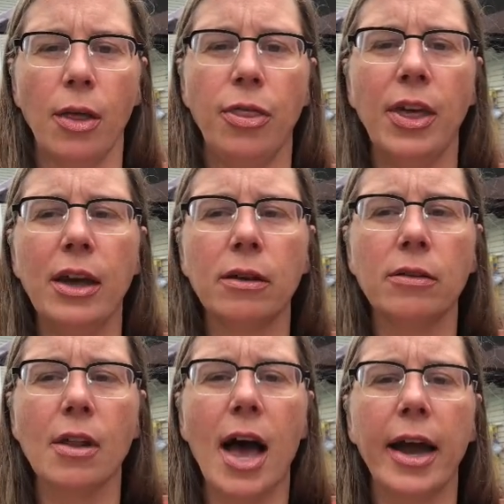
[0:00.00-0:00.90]

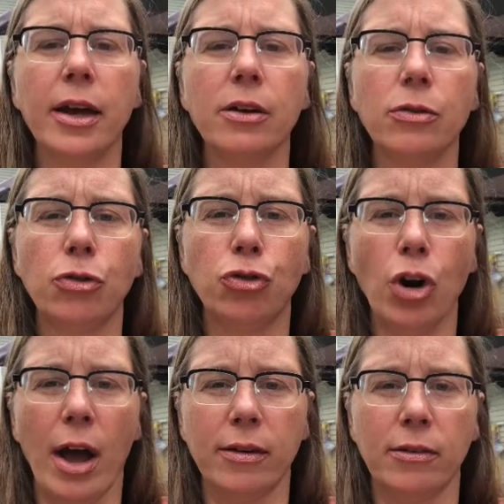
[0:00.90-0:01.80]
Things like
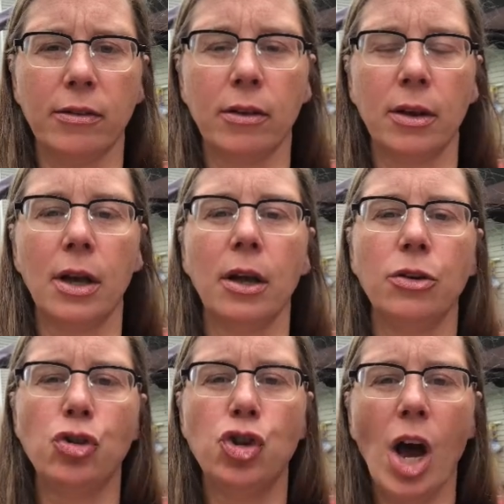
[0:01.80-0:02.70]
stress,
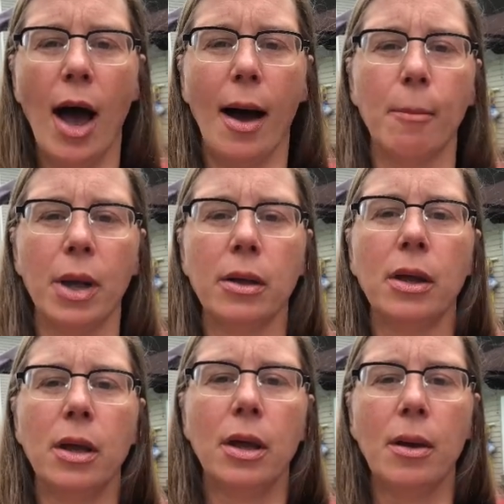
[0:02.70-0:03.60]
job,
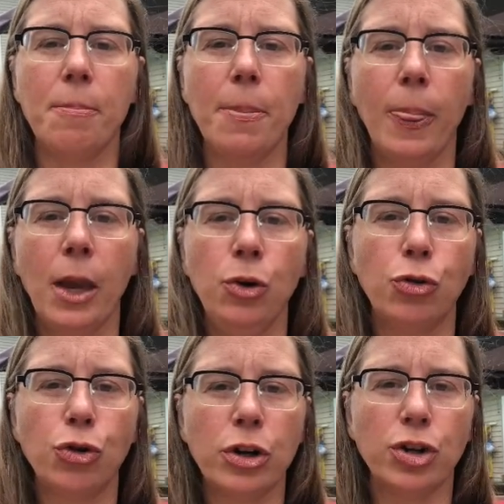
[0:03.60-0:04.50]

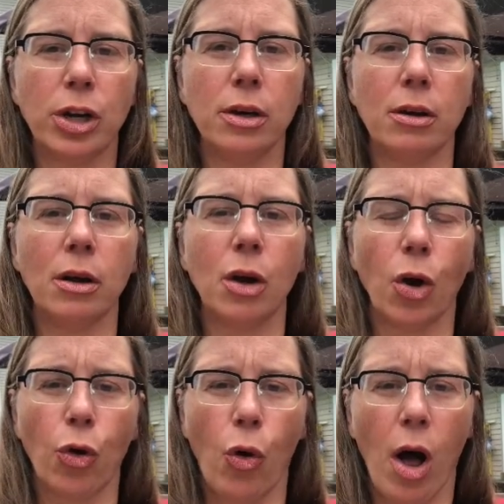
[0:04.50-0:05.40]
nutrition,
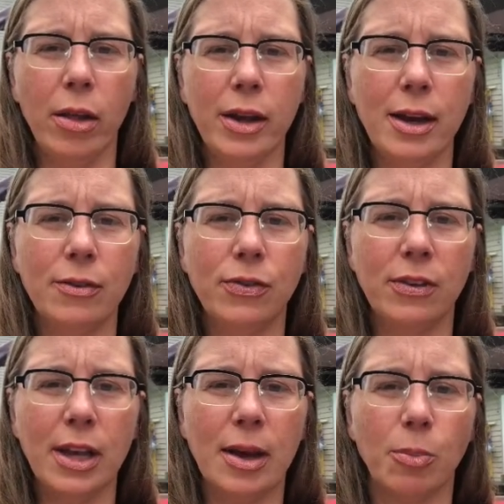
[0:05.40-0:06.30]
quality of
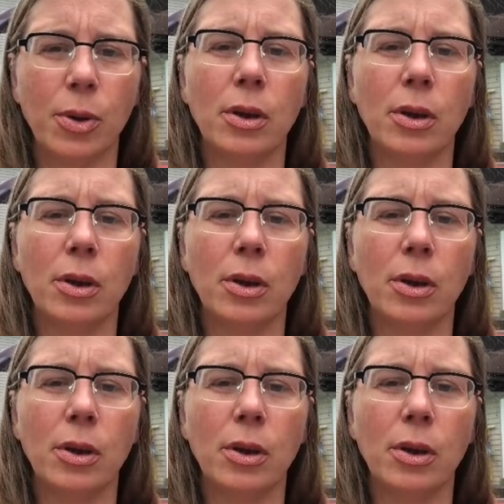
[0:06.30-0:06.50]
sleep,